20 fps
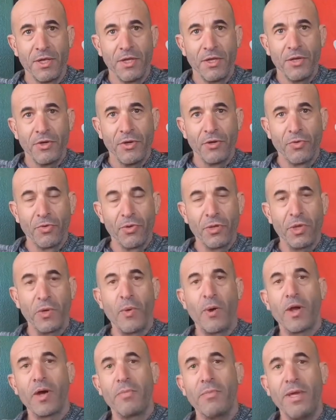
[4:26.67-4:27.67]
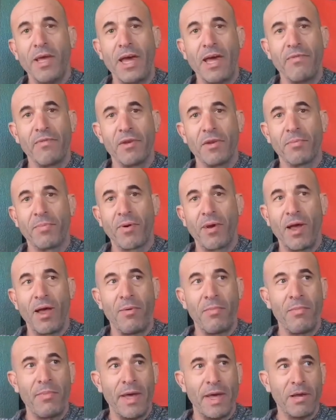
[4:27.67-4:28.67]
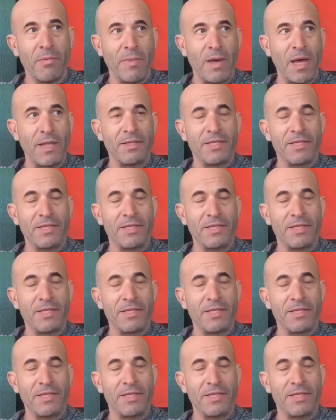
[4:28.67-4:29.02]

do you really want to be having a problem at about